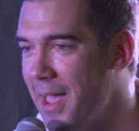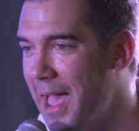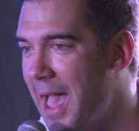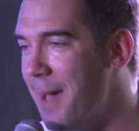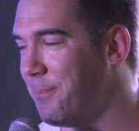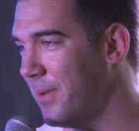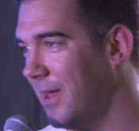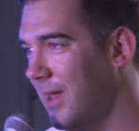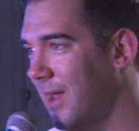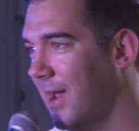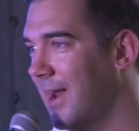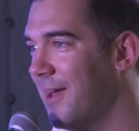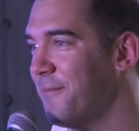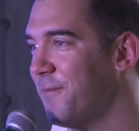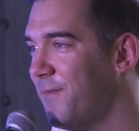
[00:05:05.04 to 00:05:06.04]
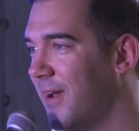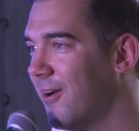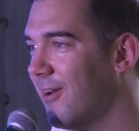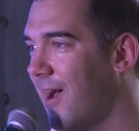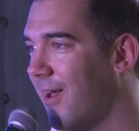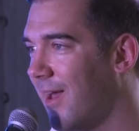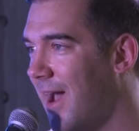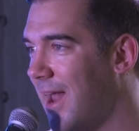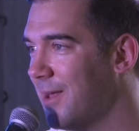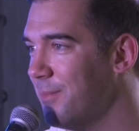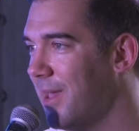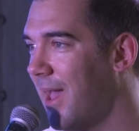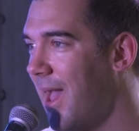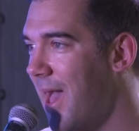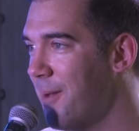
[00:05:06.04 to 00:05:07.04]
I'm happy and I figured out how
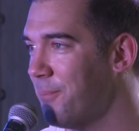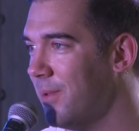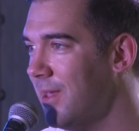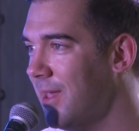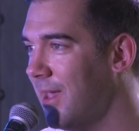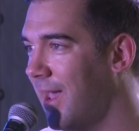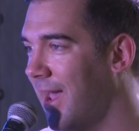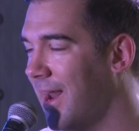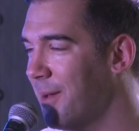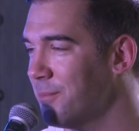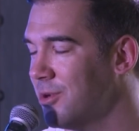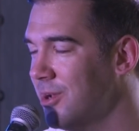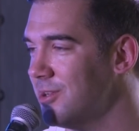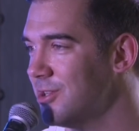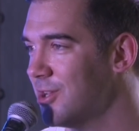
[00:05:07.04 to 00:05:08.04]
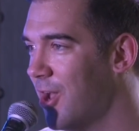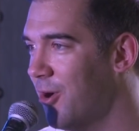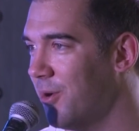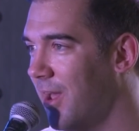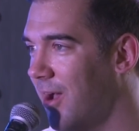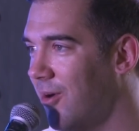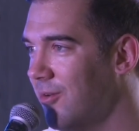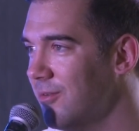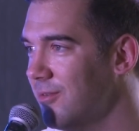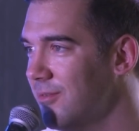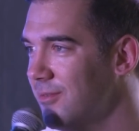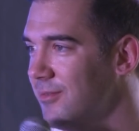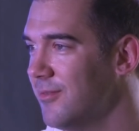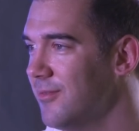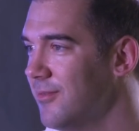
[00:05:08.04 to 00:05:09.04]
to be happy and I'm good to go now?
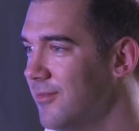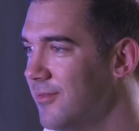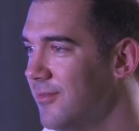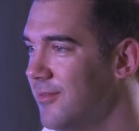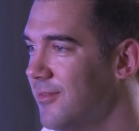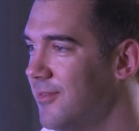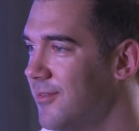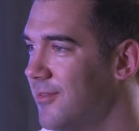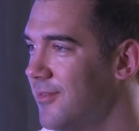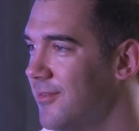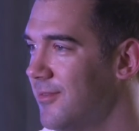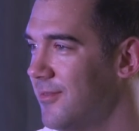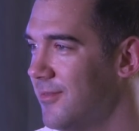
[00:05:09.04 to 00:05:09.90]
I